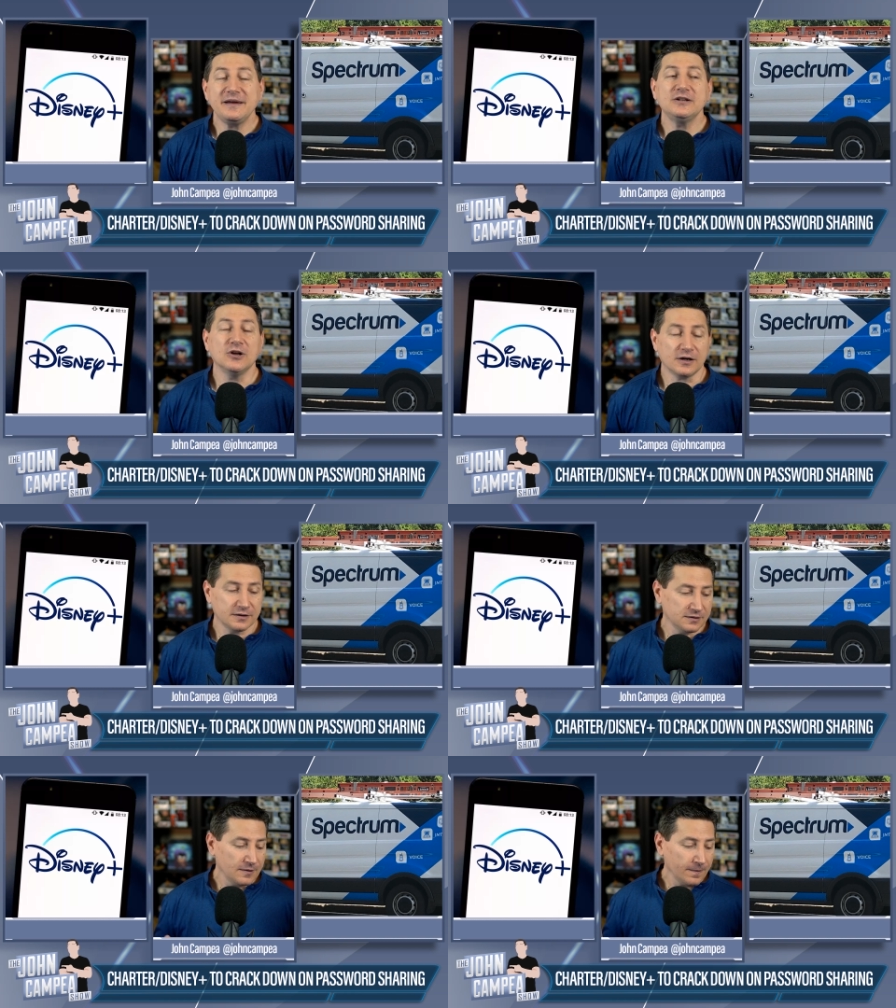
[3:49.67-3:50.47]
I mean,
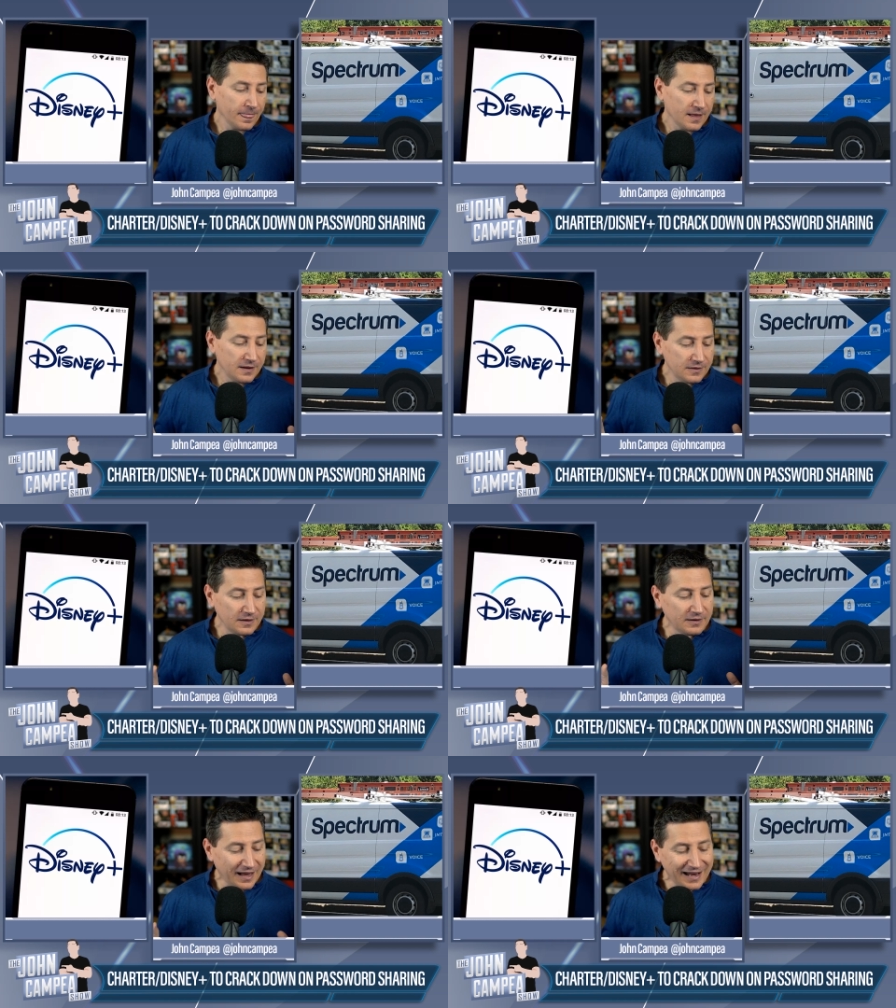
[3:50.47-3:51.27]
look,
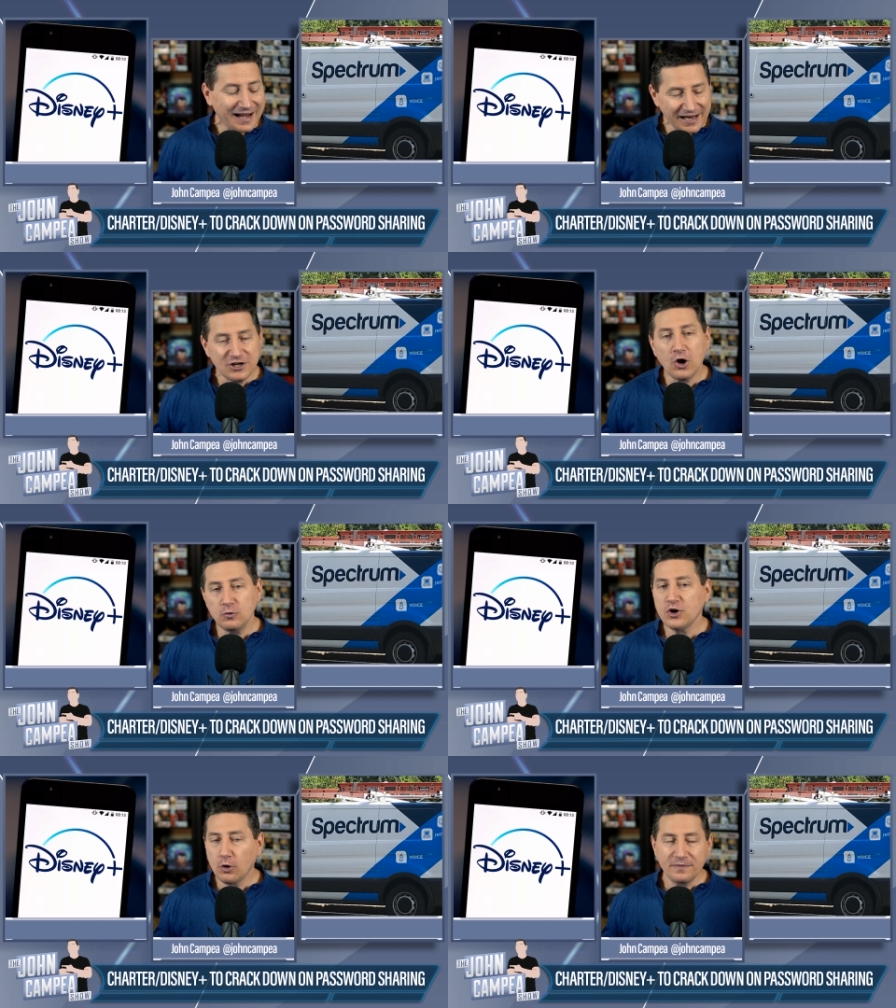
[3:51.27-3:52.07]
and I
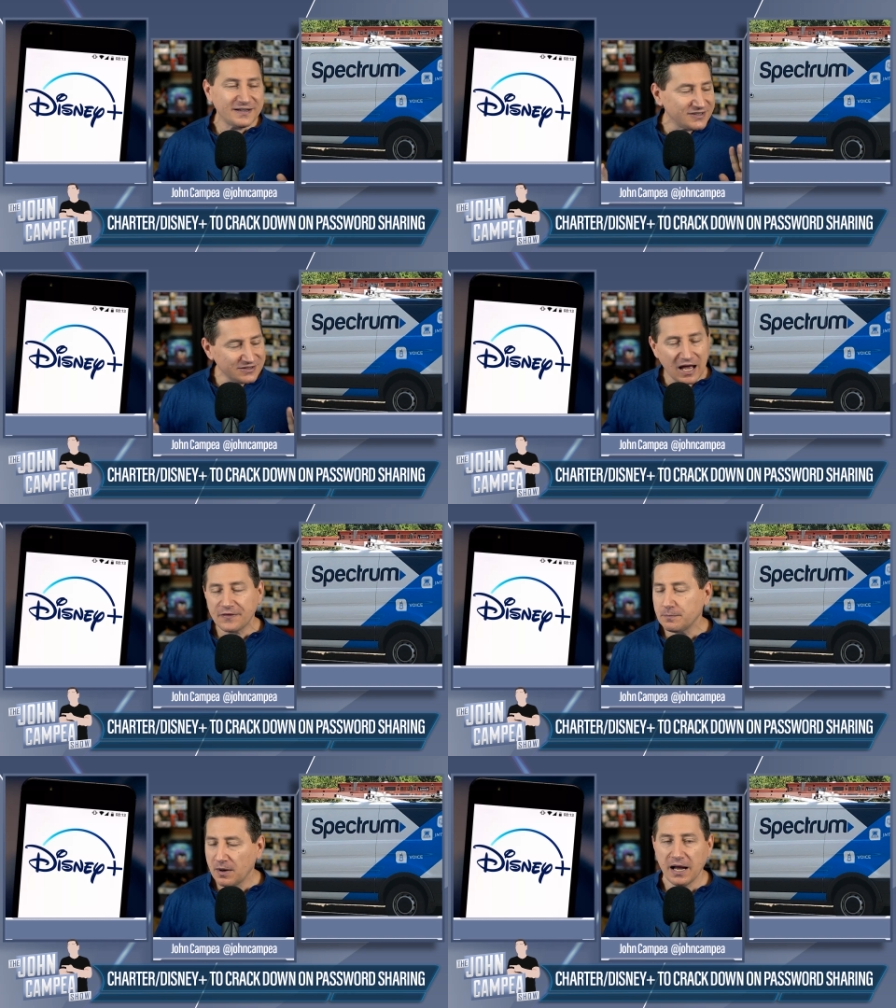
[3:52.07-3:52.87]
know no this is
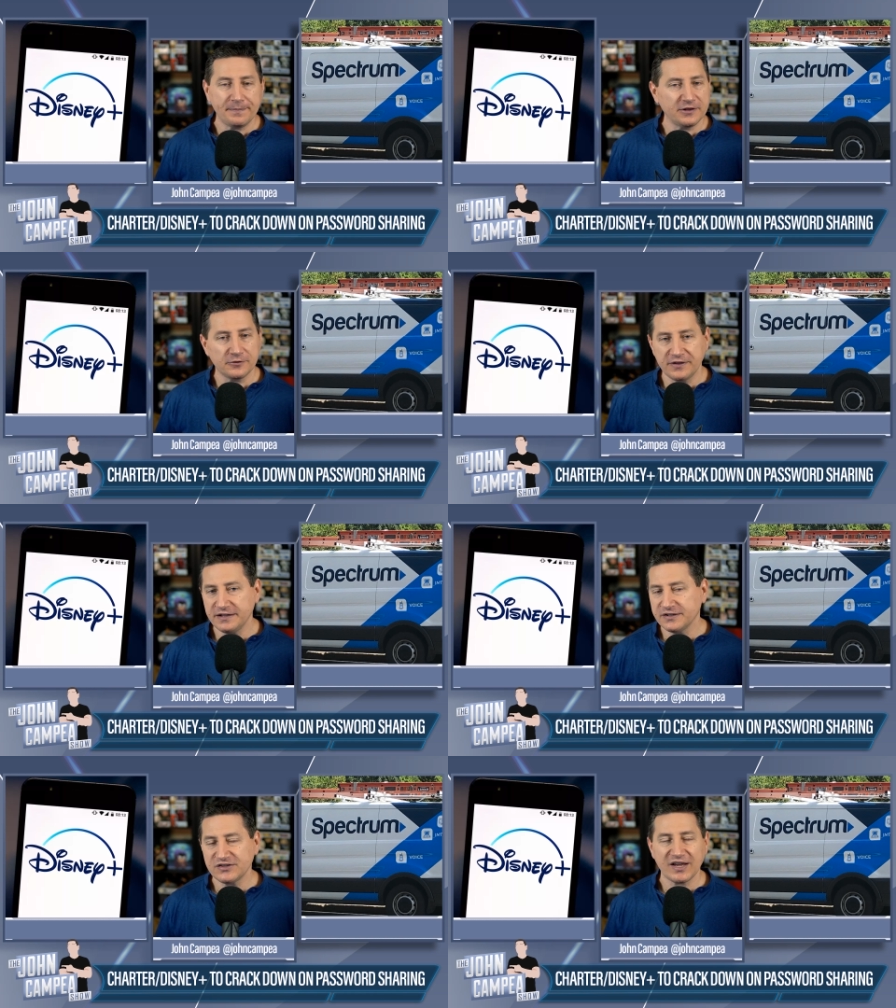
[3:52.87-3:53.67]
not the popular
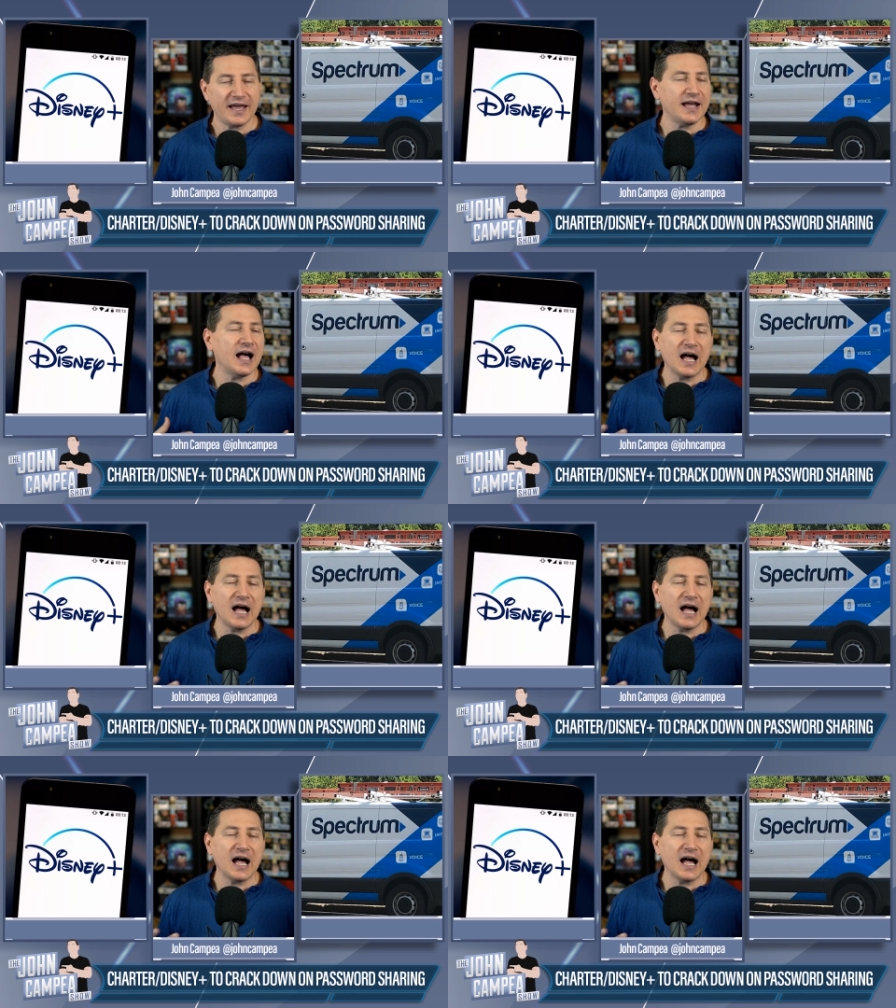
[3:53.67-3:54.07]
thing to say.